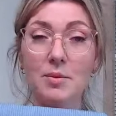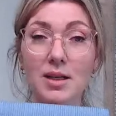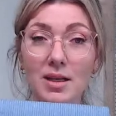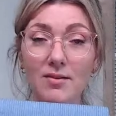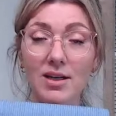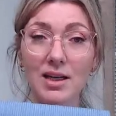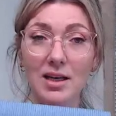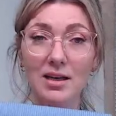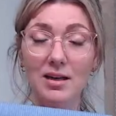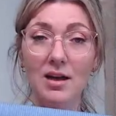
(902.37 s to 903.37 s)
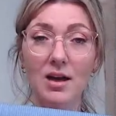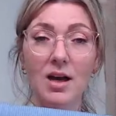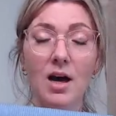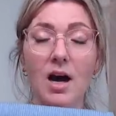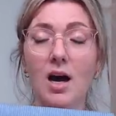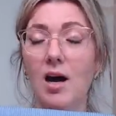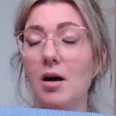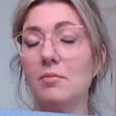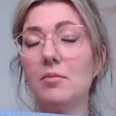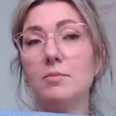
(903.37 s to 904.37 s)
But even in
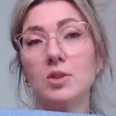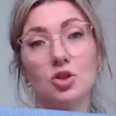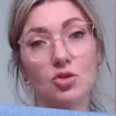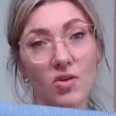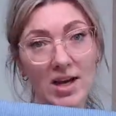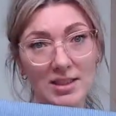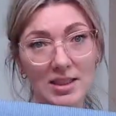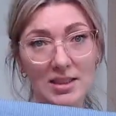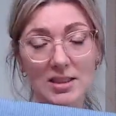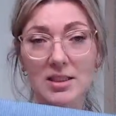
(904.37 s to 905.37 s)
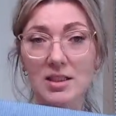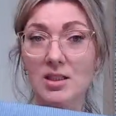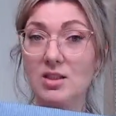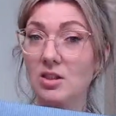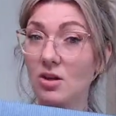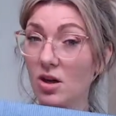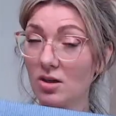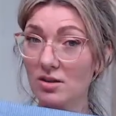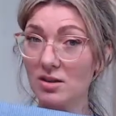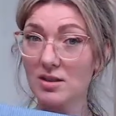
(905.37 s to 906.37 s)
um, dresses,
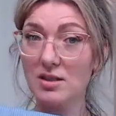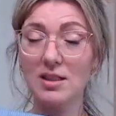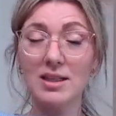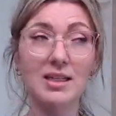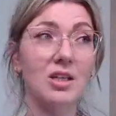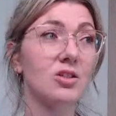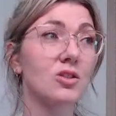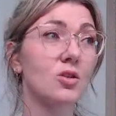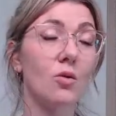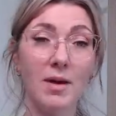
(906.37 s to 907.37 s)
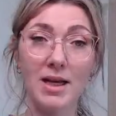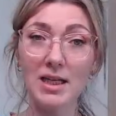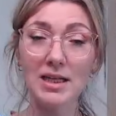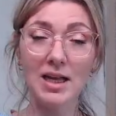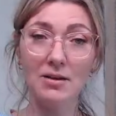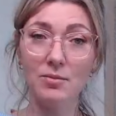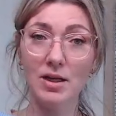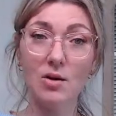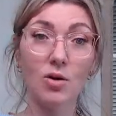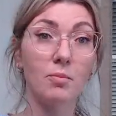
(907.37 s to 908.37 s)
skirts, like there's so many that
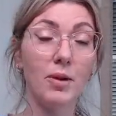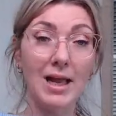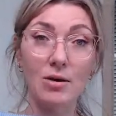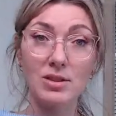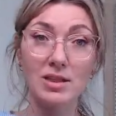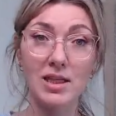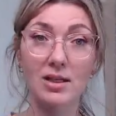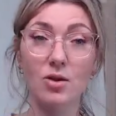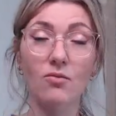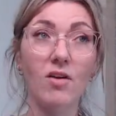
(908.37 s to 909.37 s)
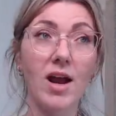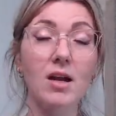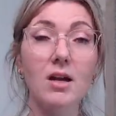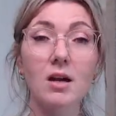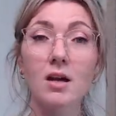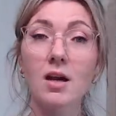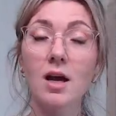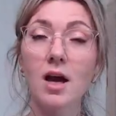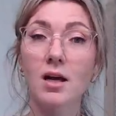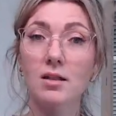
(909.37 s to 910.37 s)
we or blouses, like the Ren,
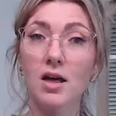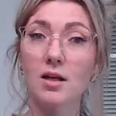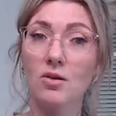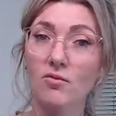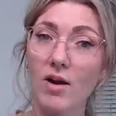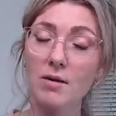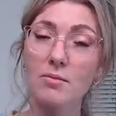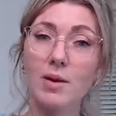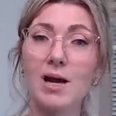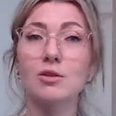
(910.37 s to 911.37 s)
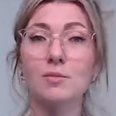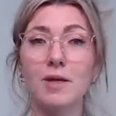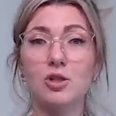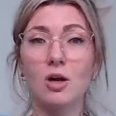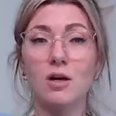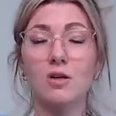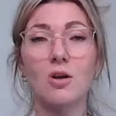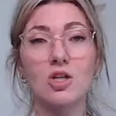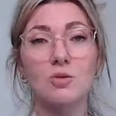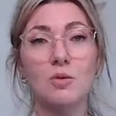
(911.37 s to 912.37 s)
uh, the Ren blouse by Chalk and
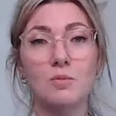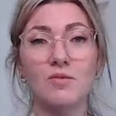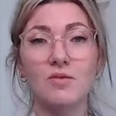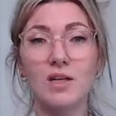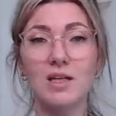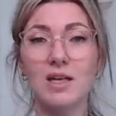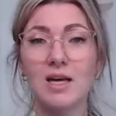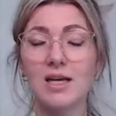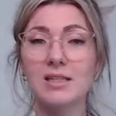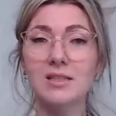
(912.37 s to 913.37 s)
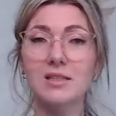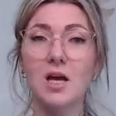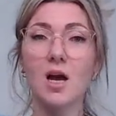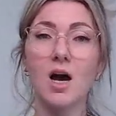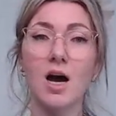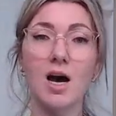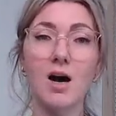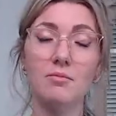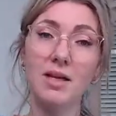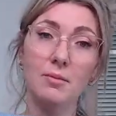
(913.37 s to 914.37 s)
Notch would be really nice
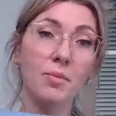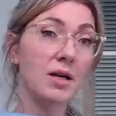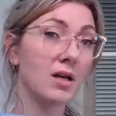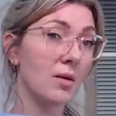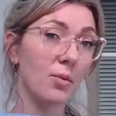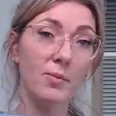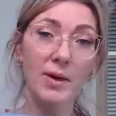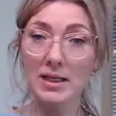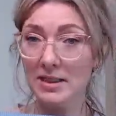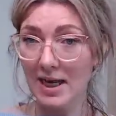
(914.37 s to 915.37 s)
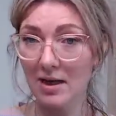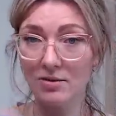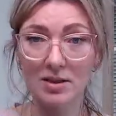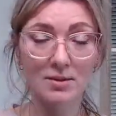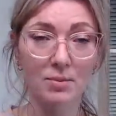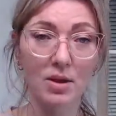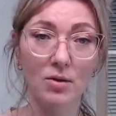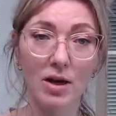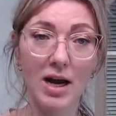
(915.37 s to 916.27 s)
um, like button up or button down, this will look